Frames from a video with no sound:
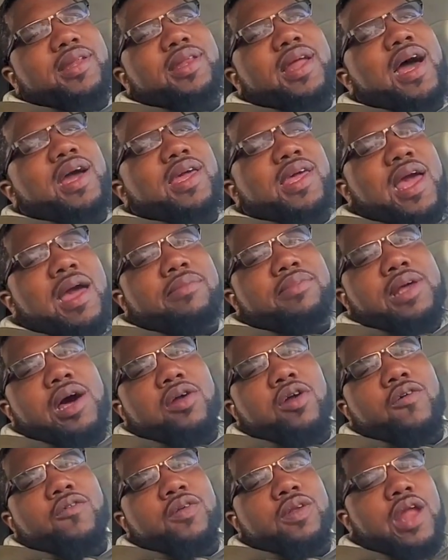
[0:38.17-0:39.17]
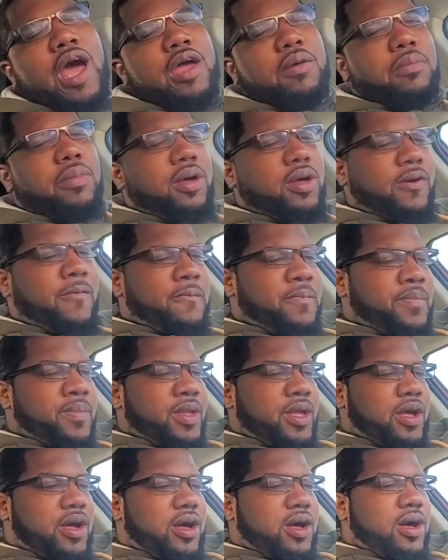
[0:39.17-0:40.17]
not camped out overnight, but
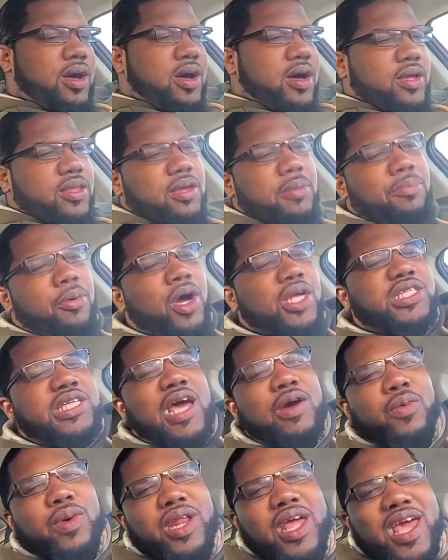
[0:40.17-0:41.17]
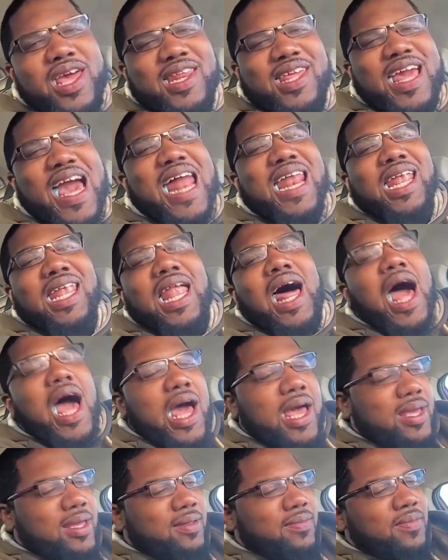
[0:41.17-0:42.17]
uh, your boy Tank went ahead and got
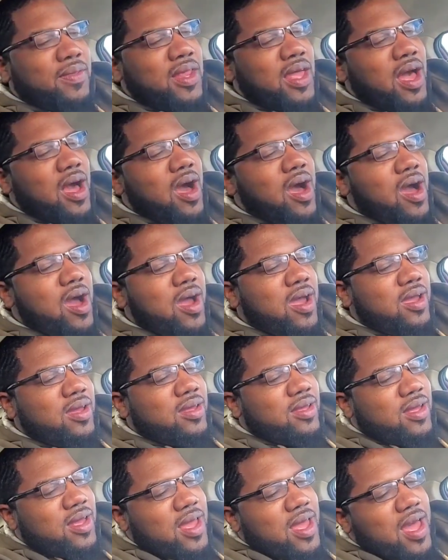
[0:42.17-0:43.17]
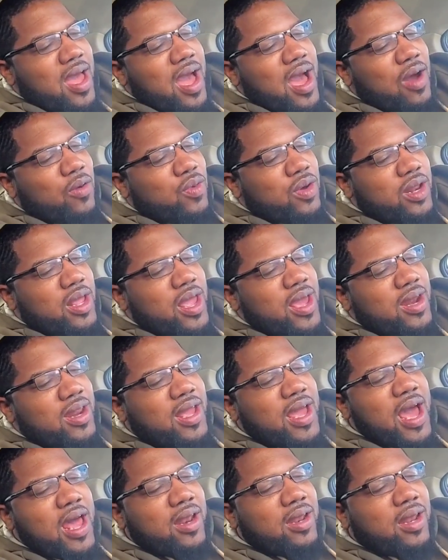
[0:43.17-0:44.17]
line. All right, I went ahead
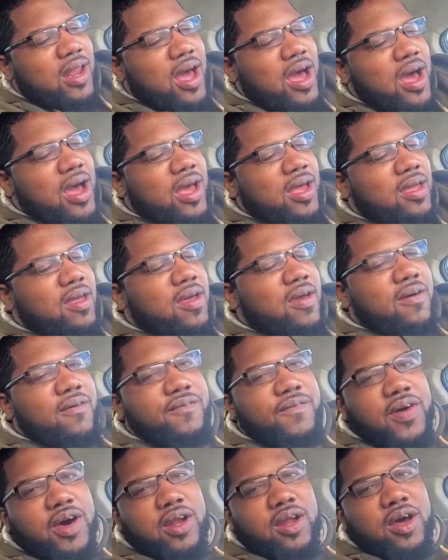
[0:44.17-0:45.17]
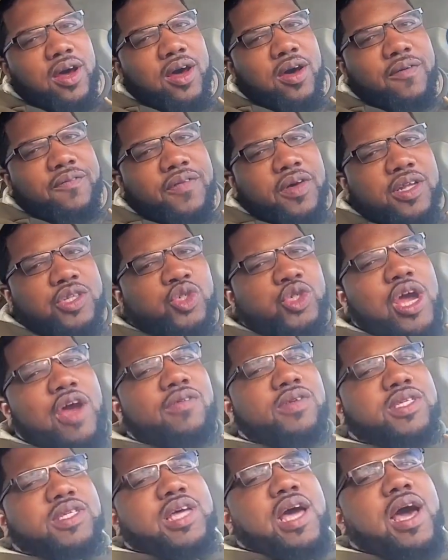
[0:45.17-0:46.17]
and got line for the for the
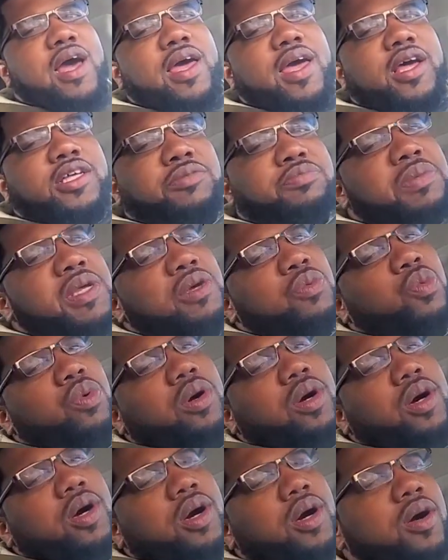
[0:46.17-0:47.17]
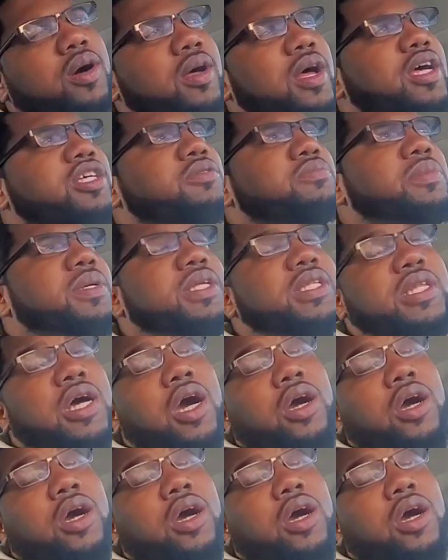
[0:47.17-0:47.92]
Travis Scott SB uh, SB